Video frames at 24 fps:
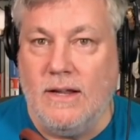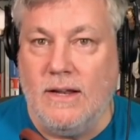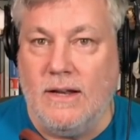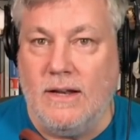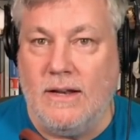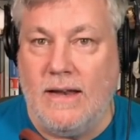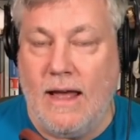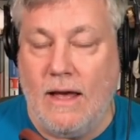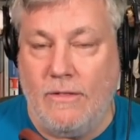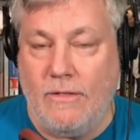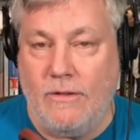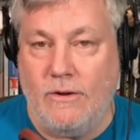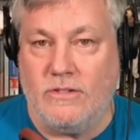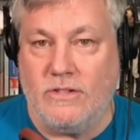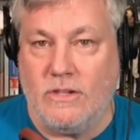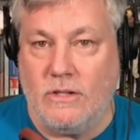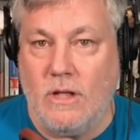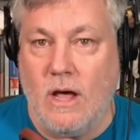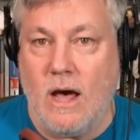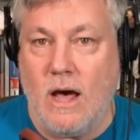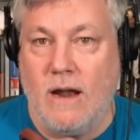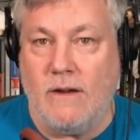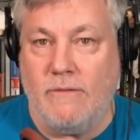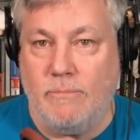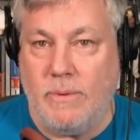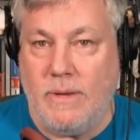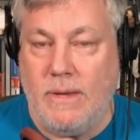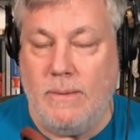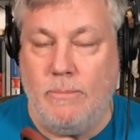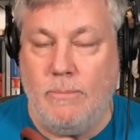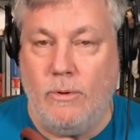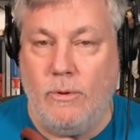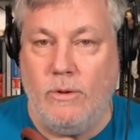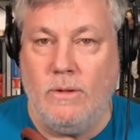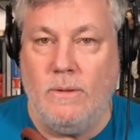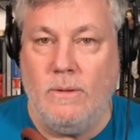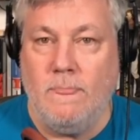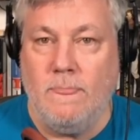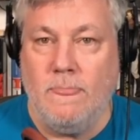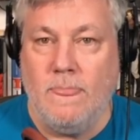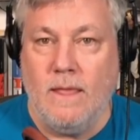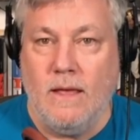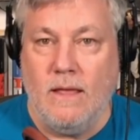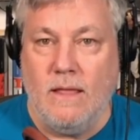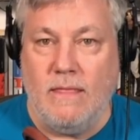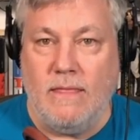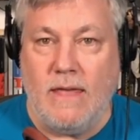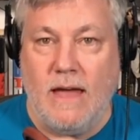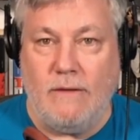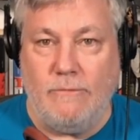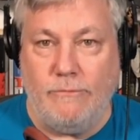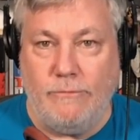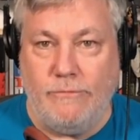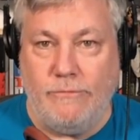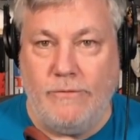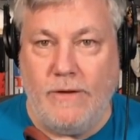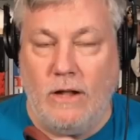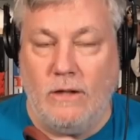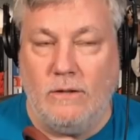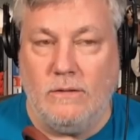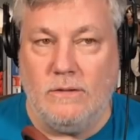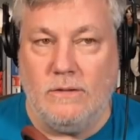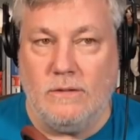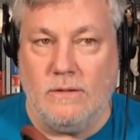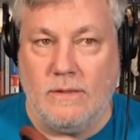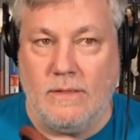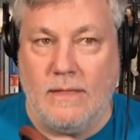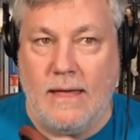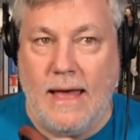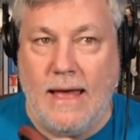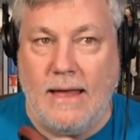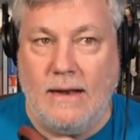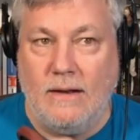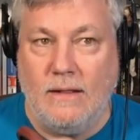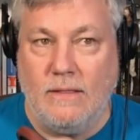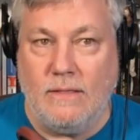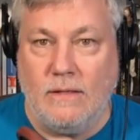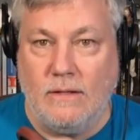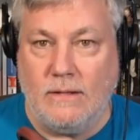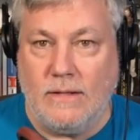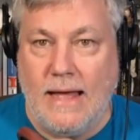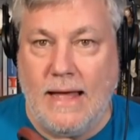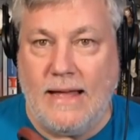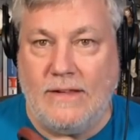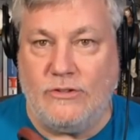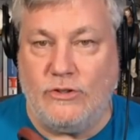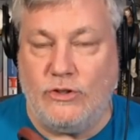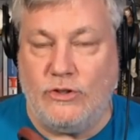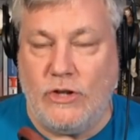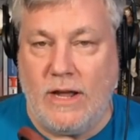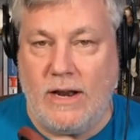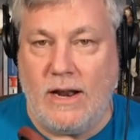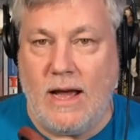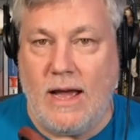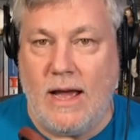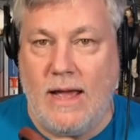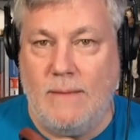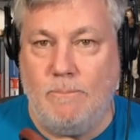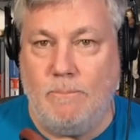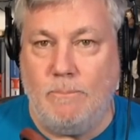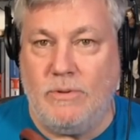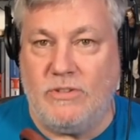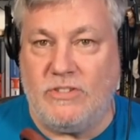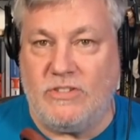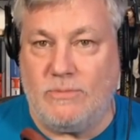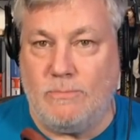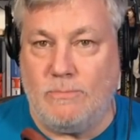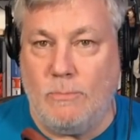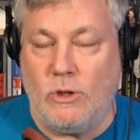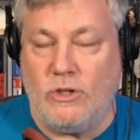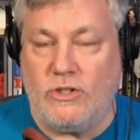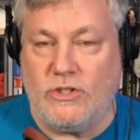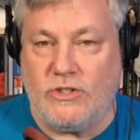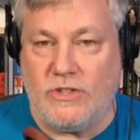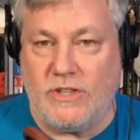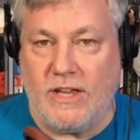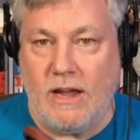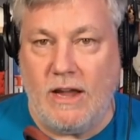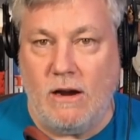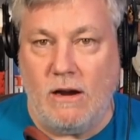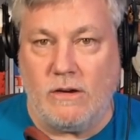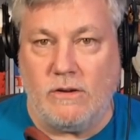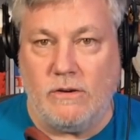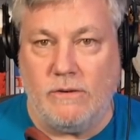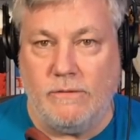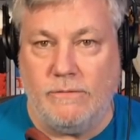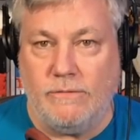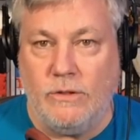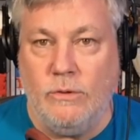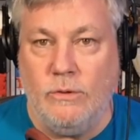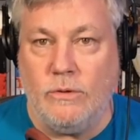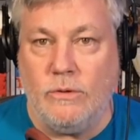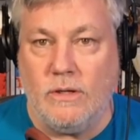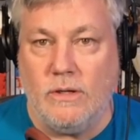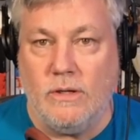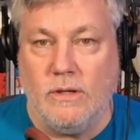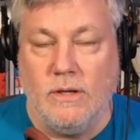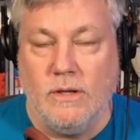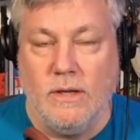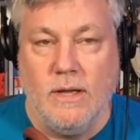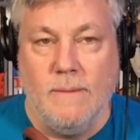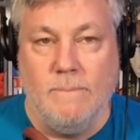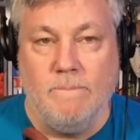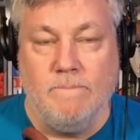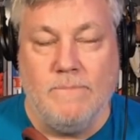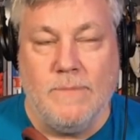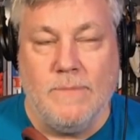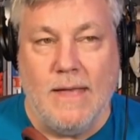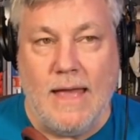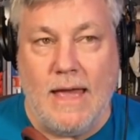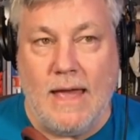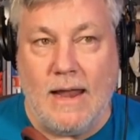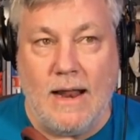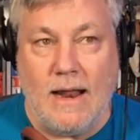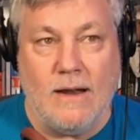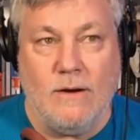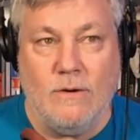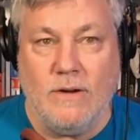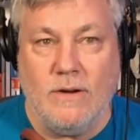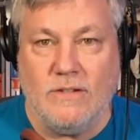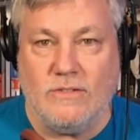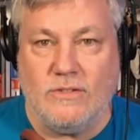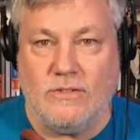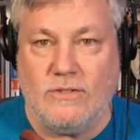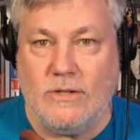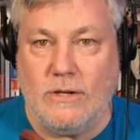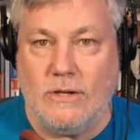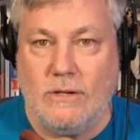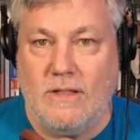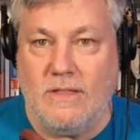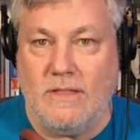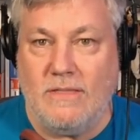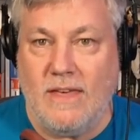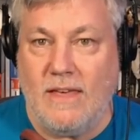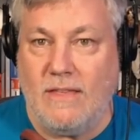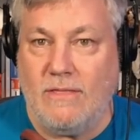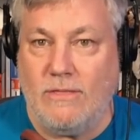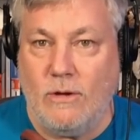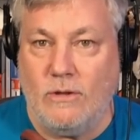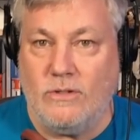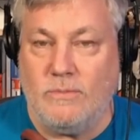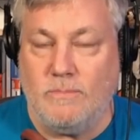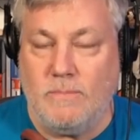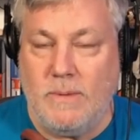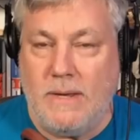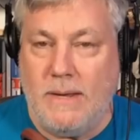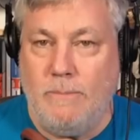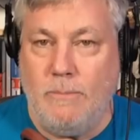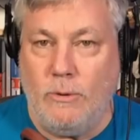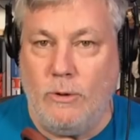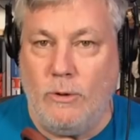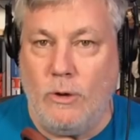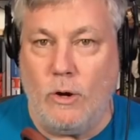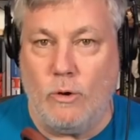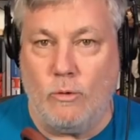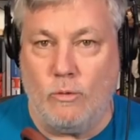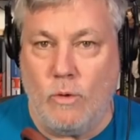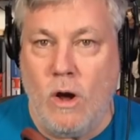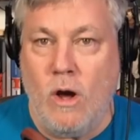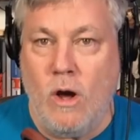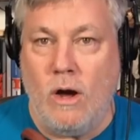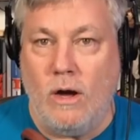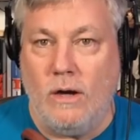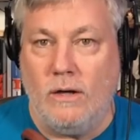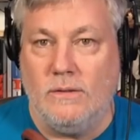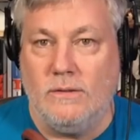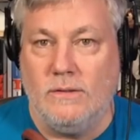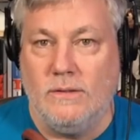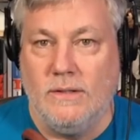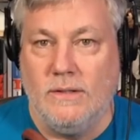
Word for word: Now there's a lot of people that felt that The Last Jedi besmirched the character of Luke. And I don't necessarily think those people are wrong.